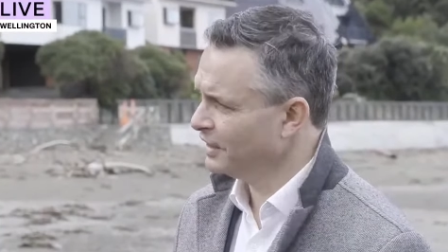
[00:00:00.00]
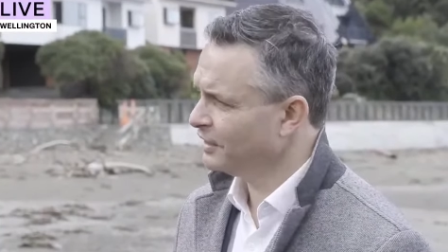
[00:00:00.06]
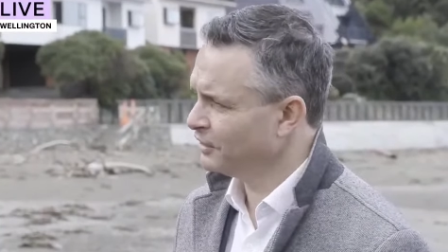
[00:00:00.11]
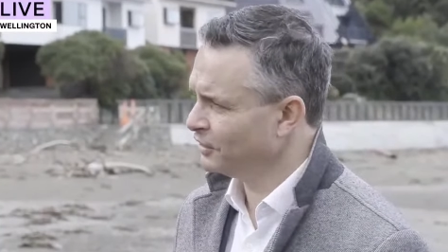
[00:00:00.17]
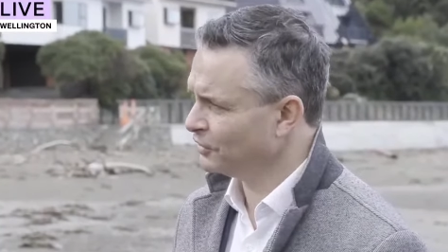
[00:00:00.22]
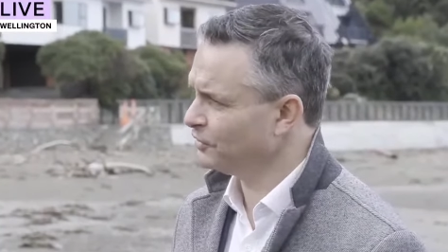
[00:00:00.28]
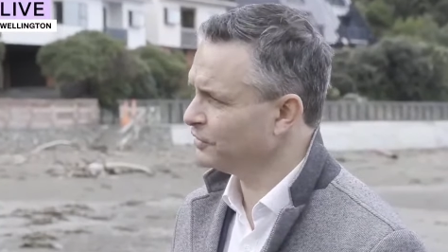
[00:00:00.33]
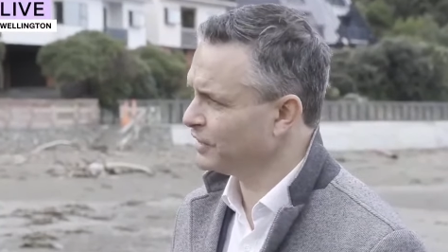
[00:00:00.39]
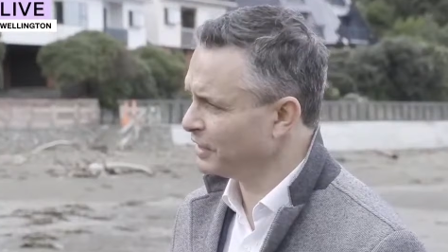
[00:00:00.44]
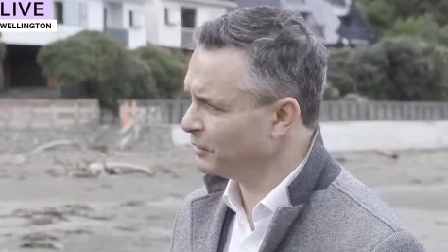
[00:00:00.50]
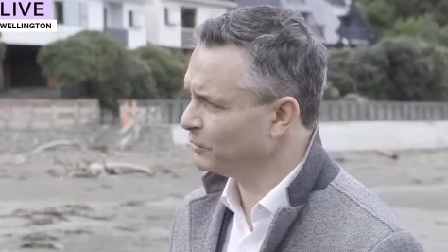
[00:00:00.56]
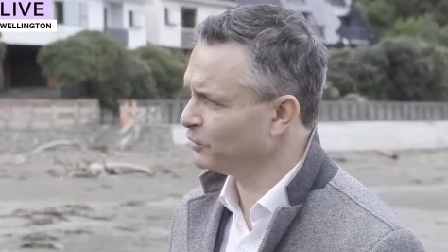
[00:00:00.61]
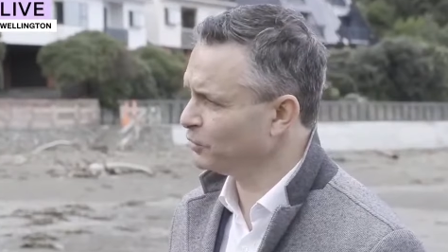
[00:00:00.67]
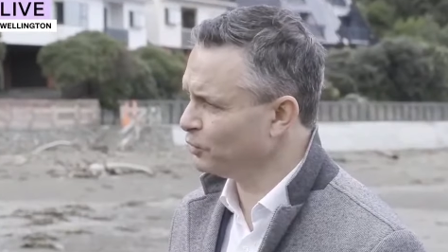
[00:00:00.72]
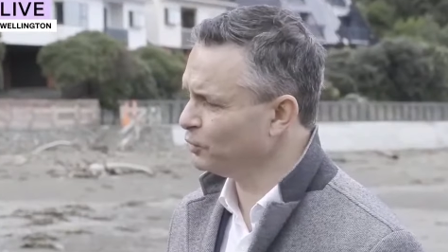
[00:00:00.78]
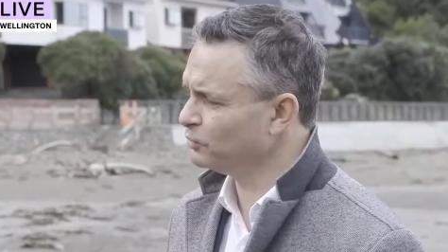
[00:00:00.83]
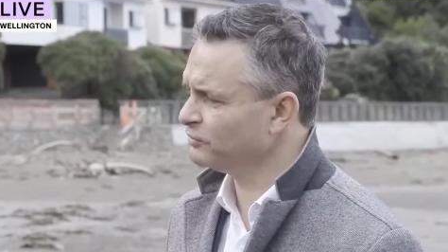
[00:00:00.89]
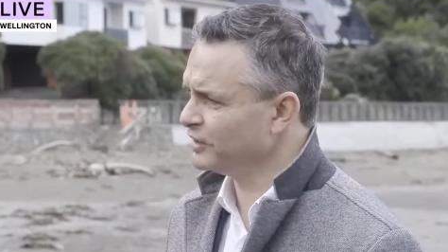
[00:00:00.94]
you know, they would
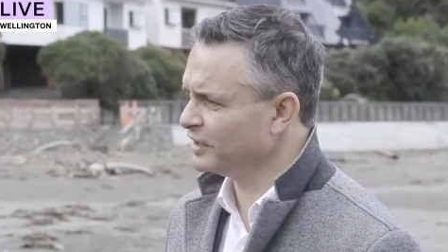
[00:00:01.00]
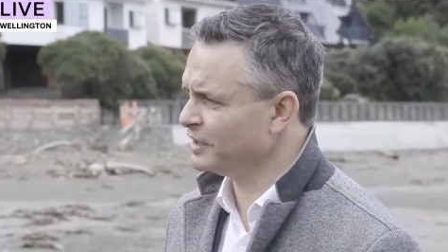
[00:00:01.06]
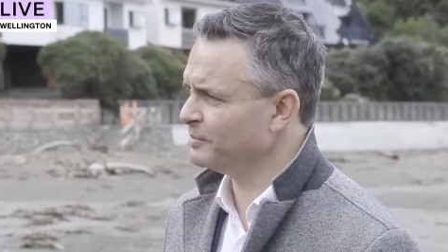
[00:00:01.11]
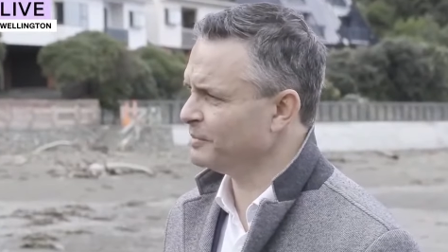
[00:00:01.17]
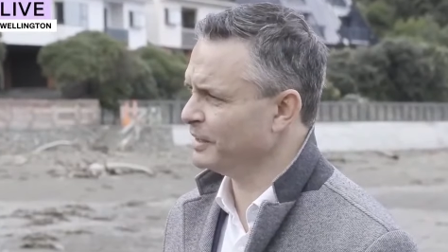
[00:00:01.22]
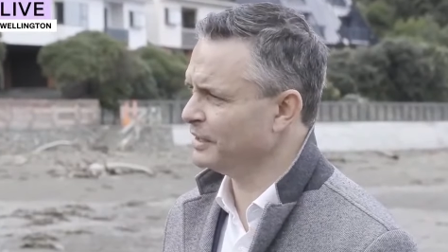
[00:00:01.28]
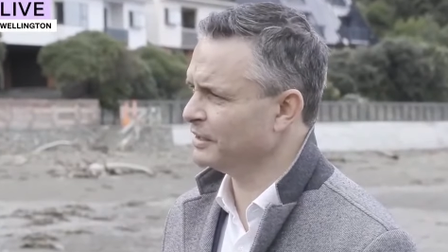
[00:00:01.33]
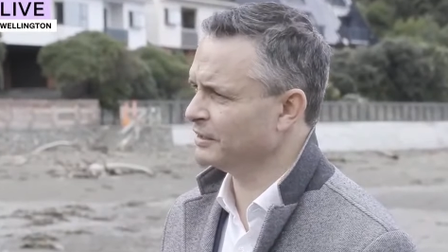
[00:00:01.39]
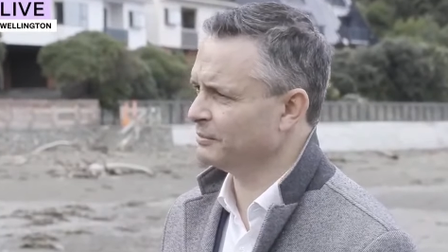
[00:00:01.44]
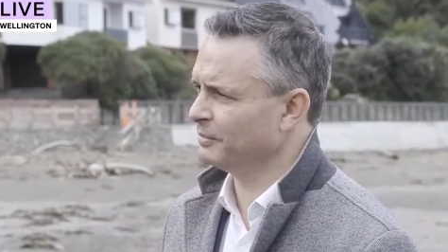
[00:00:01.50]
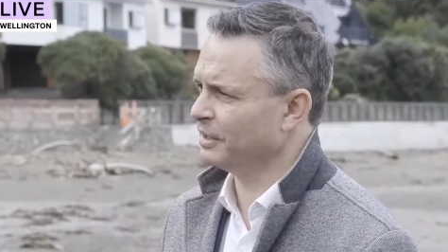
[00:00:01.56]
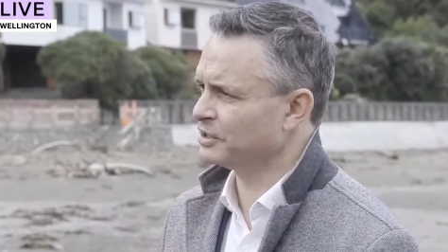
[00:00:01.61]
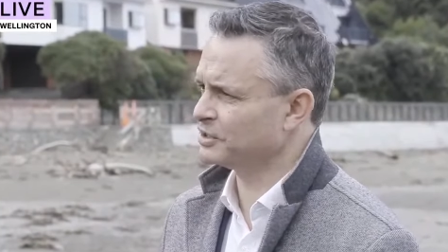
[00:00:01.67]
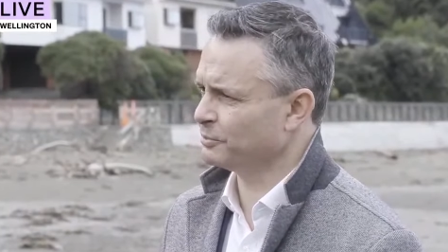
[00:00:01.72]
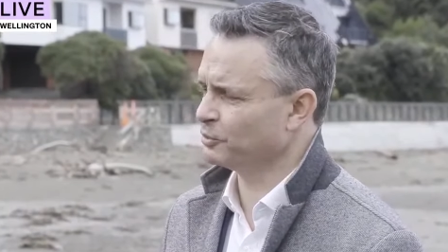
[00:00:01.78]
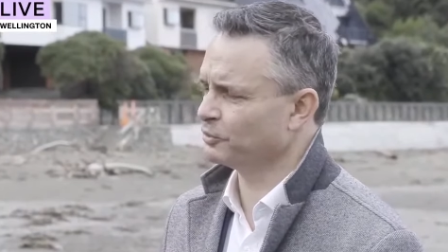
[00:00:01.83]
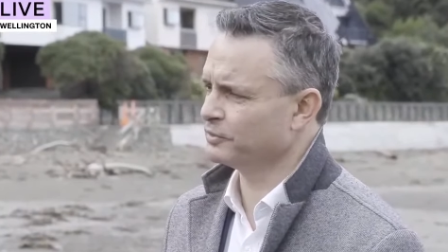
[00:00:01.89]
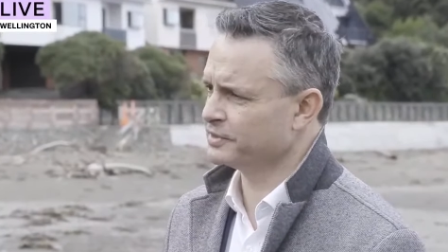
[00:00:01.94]
already be in a
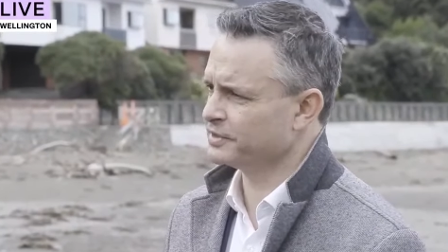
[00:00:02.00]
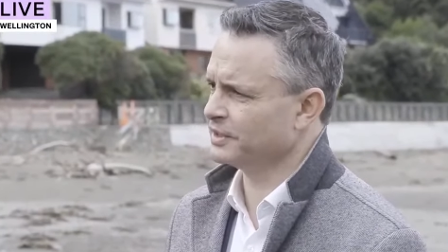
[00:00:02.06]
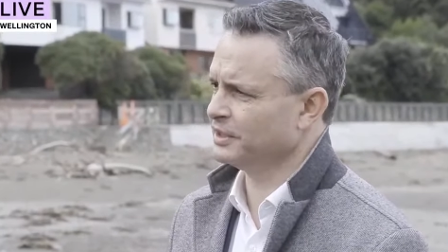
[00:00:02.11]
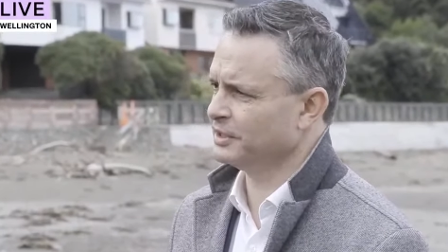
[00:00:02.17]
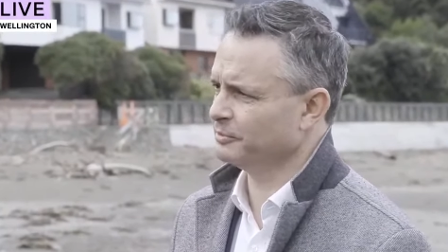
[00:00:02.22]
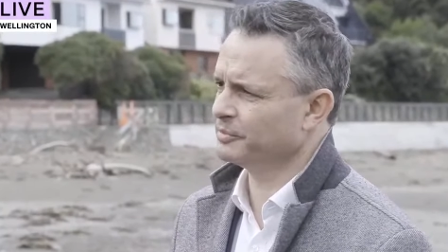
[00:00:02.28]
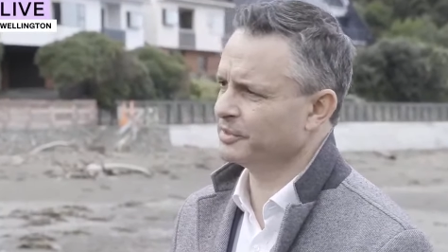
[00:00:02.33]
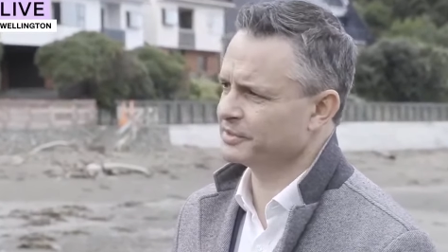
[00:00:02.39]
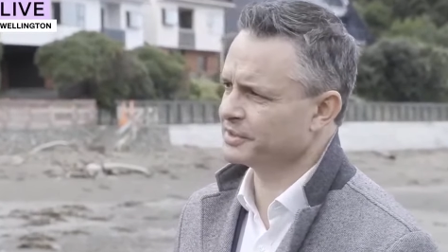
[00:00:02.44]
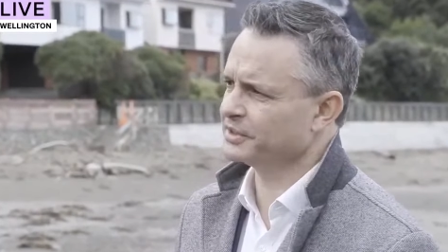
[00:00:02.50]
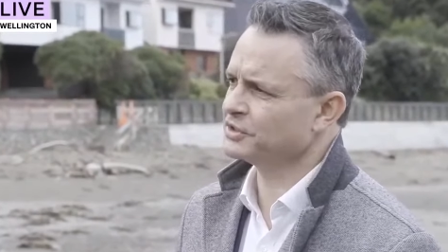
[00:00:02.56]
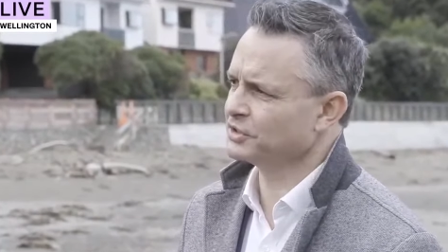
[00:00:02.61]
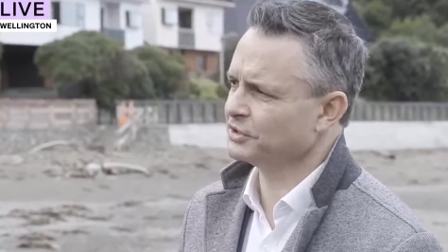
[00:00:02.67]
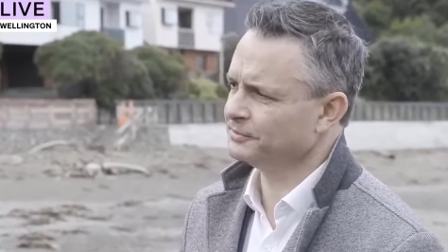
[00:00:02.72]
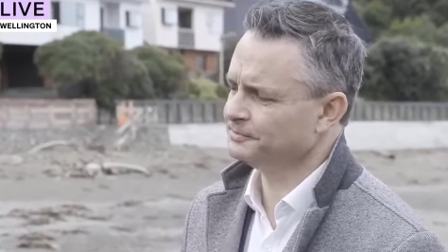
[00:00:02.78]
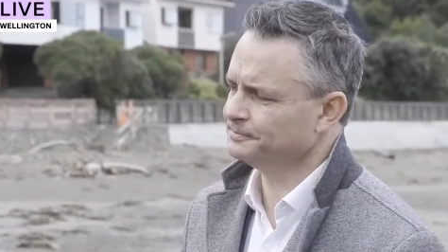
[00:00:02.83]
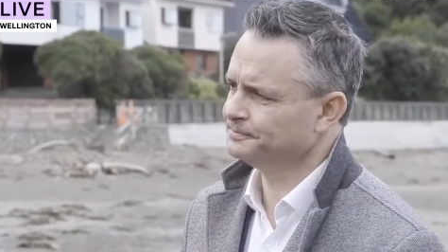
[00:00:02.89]
much more resilient position.